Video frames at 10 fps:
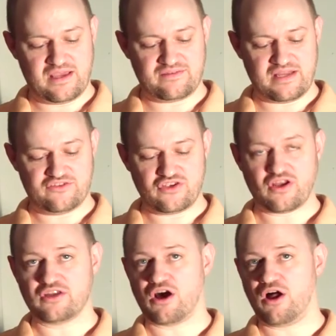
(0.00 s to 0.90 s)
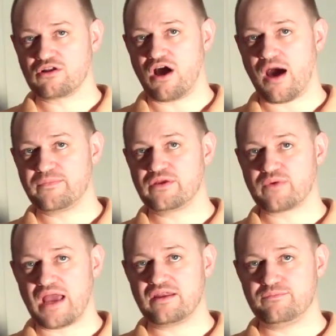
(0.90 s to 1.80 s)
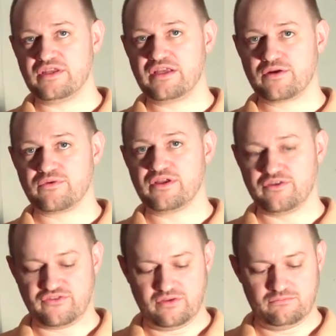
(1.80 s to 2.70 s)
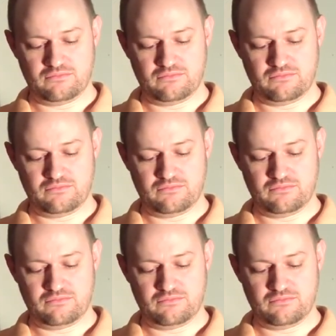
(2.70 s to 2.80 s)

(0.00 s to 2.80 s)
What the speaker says: extension on all copyrighted materials.